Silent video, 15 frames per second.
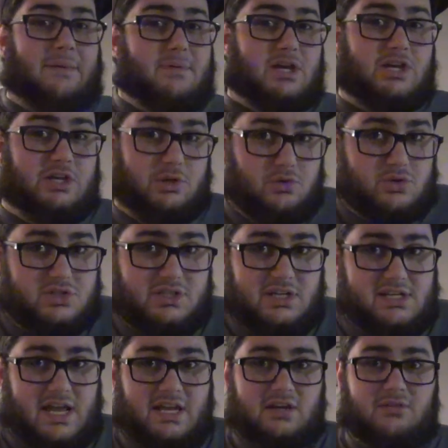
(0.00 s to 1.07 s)
huge
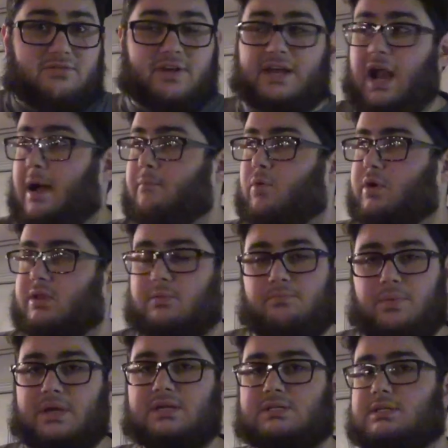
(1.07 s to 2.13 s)
Nintendo fan. I'm one of the
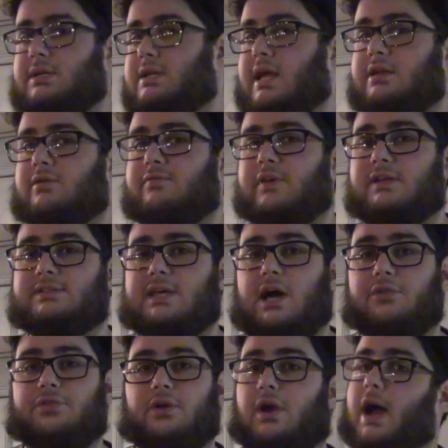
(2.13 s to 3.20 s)
biggest Nintendo fans
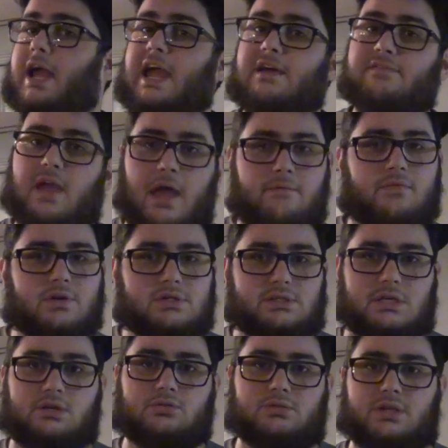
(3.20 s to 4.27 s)
out there. I have every
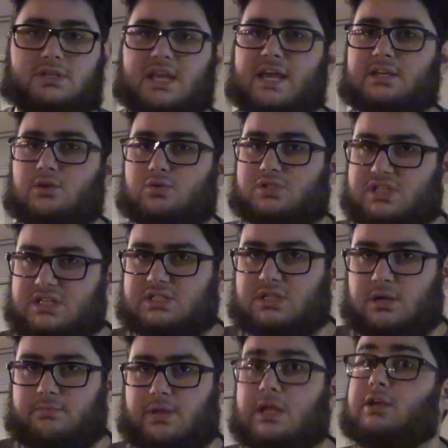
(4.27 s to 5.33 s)
single Nintendo
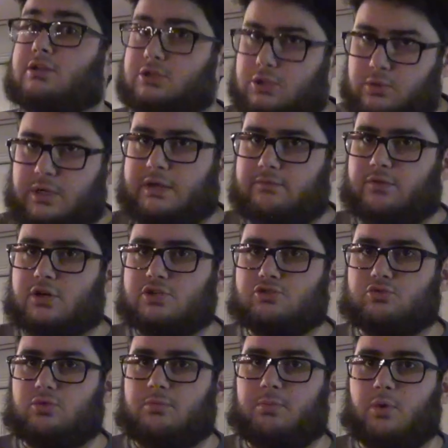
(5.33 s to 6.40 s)
system, including
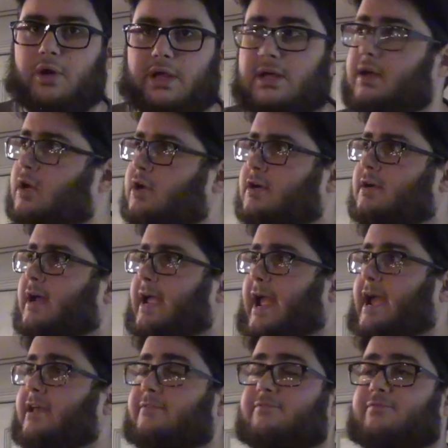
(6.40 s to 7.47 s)
Virtual Boy.
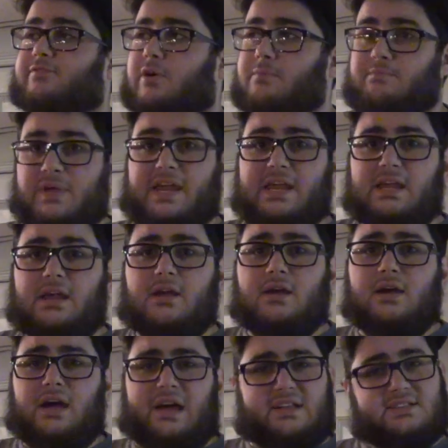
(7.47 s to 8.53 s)
And for me
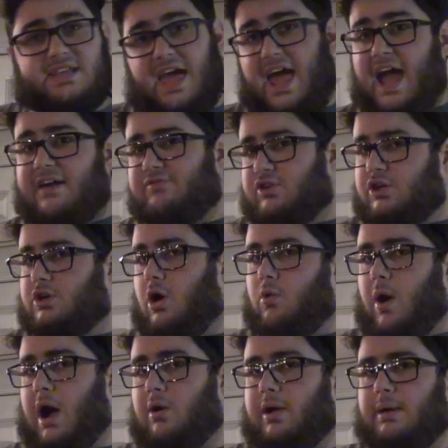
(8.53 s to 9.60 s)
to have to
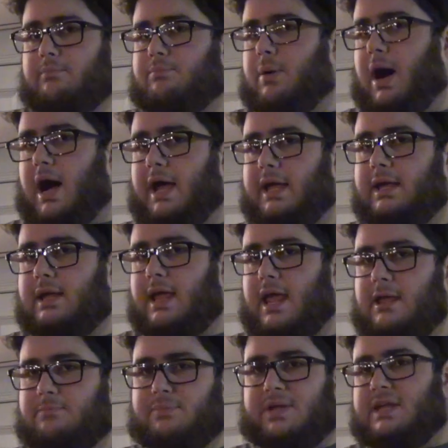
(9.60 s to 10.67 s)
go out and buy
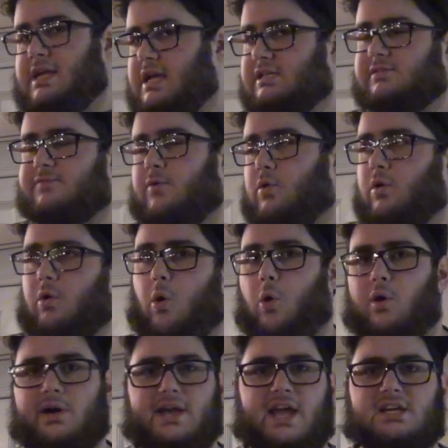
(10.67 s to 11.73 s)
a PS4
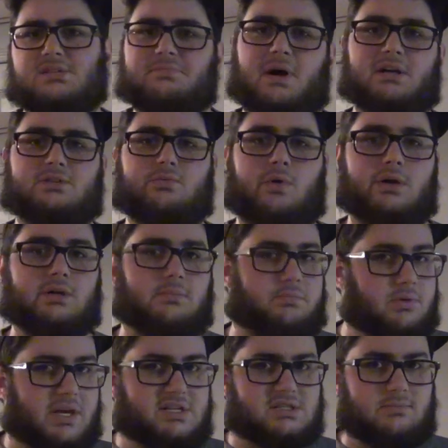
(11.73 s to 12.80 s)
or an Xbox One to
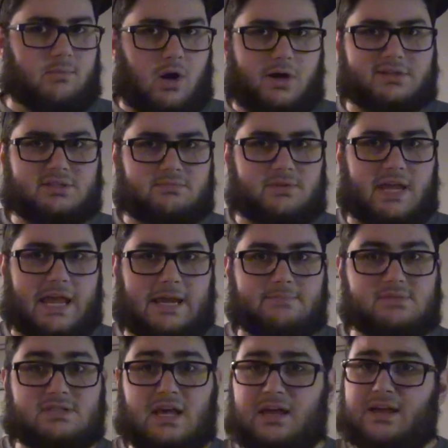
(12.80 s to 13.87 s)
play some awesome
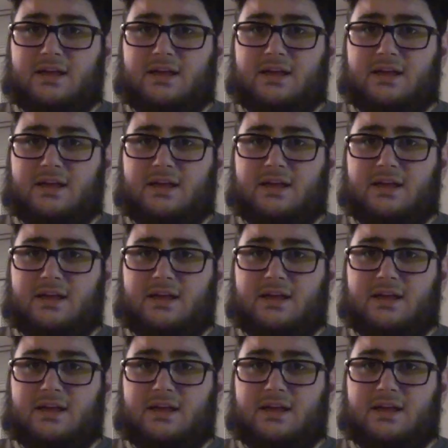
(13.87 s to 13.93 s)
games,